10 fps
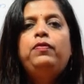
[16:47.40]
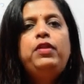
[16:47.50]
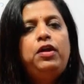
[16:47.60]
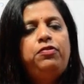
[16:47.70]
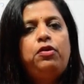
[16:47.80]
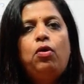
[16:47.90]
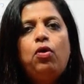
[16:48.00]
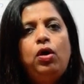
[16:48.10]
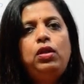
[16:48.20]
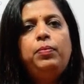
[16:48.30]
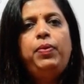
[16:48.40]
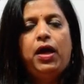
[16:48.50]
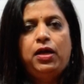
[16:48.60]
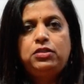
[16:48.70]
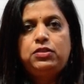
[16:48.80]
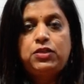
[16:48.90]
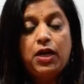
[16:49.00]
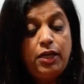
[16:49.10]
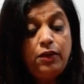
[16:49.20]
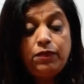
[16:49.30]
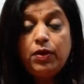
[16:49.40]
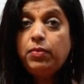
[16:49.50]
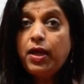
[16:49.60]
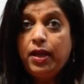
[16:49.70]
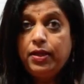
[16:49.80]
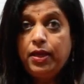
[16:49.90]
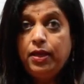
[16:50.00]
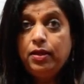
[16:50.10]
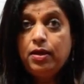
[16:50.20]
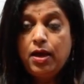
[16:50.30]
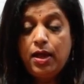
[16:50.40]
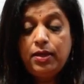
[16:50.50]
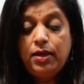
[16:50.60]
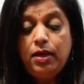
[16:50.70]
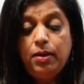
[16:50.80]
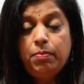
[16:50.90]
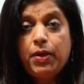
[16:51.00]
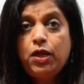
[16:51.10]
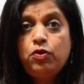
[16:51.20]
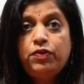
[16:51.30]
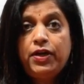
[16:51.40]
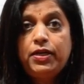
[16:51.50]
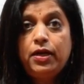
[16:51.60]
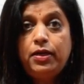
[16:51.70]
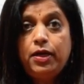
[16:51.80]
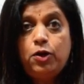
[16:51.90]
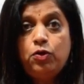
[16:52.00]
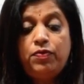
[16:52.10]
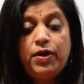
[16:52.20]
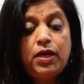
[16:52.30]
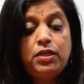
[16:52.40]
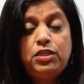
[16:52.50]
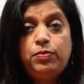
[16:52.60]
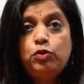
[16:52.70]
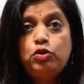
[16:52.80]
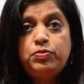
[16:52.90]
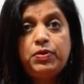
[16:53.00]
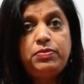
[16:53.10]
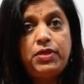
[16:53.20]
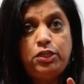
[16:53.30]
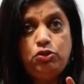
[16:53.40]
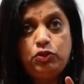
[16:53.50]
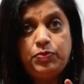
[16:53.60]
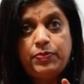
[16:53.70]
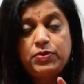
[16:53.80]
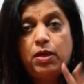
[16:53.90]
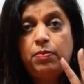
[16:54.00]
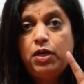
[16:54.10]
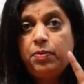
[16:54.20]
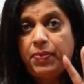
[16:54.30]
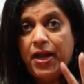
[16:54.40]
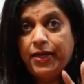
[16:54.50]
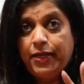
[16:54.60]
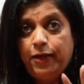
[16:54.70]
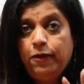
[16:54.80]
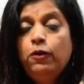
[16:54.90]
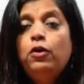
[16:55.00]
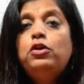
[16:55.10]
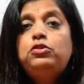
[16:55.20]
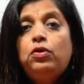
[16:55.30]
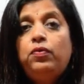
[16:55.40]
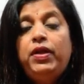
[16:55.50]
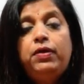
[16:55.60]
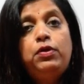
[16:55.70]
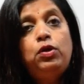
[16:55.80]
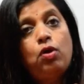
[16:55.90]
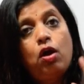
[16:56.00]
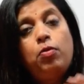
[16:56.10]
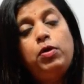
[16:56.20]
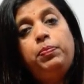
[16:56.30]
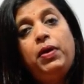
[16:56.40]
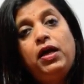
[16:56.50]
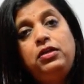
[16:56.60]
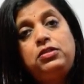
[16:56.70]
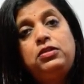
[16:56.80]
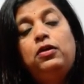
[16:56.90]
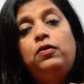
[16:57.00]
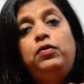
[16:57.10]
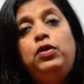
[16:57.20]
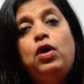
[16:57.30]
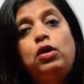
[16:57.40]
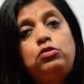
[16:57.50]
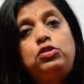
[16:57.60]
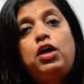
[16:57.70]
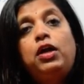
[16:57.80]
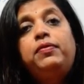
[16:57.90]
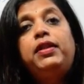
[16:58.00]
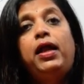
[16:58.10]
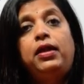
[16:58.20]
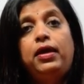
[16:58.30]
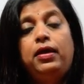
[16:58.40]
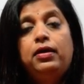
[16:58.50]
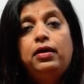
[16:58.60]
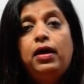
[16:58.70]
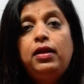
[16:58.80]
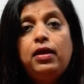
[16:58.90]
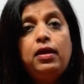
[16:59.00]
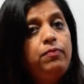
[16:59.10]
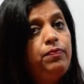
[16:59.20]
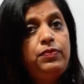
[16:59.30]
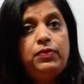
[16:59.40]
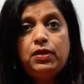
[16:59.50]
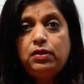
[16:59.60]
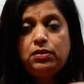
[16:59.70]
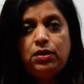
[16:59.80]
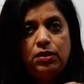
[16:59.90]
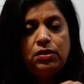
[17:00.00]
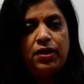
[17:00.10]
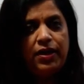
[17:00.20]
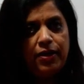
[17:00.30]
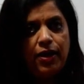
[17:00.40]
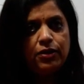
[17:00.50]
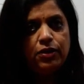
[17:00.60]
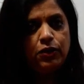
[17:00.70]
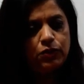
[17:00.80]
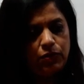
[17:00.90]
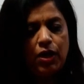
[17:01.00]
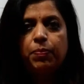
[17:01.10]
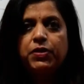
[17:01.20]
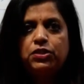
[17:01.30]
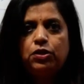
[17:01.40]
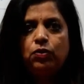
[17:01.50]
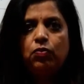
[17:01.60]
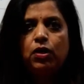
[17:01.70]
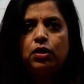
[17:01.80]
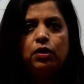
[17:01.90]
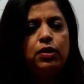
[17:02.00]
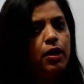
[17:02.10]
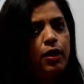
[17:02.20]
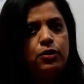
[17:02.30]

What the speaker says: Therefore, all the plants starting from algae, Bryophyta, Pteridophyta, Gymnosperms, Angiosperms come under Plantae. So, whenever you talk about plants, you have to start with algae. Algae, the thin thread-like things, they are present in water, they are